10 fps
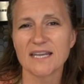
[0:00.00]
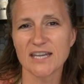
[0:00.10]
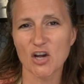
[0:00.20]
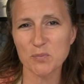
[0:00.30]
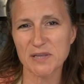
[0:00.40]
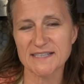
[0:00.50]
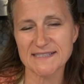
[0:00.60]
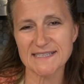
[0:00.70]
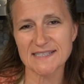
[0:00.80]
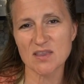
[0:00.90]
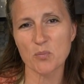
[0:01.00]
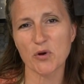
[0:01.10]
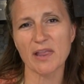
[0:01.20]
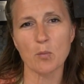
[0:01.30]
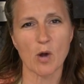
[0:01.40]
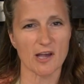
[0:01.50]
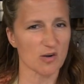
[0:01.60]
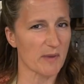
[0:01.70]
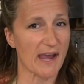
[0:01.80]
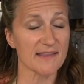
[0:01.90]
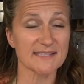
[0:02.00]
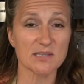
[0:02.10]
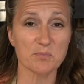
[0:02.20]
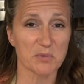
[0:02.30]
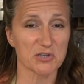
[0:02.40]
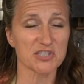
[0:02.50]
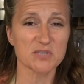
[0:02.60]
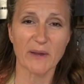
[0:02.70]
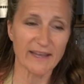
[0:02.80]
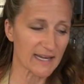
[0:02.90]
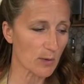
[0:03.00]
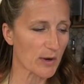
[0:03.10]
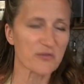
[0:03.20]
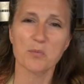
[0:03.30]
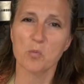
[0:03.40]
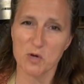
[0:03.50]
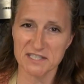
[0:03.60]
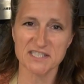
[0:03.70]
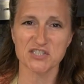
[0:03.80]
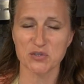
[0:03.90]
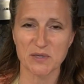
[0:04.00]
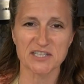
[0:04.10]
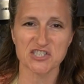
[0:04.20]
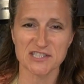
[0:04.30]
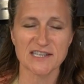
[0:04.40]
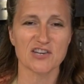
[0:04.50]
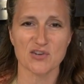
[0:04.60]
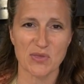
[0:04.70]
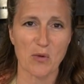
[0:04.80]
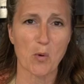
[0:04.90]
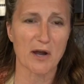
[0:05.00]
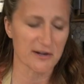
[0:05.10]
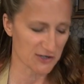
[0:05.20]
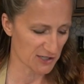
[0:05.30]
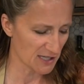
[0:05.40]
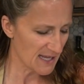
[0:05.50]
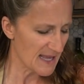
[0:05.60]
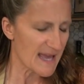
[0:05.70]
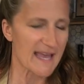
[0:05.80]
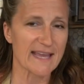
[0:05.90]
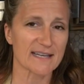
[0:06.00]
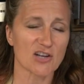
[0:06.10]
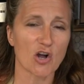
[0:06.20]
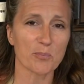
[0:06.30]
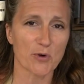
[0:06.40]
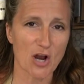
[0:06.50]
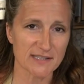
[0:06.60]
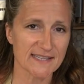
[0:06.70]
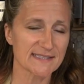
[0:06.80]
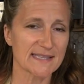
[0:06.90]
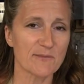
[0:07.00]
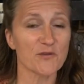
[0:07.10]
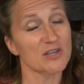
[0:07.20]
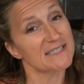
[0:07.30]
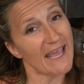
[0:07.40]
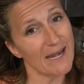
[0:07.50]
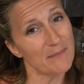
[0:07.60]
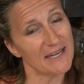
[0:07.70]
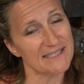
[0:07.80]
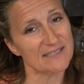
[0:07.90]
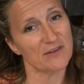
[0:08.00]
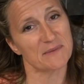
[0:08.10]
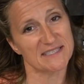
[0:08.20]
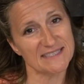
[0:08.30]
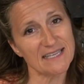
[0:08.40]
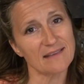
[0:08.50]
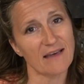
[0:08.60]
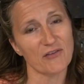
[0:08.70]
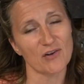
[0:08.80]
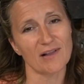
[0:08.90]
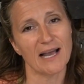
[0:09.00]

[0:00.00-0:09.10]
Now I'll place these in the boiling water bath, submerged by anywhere from 1 to 2 inches under the water, and I'll process them for 10 minutes if I'm at sea level.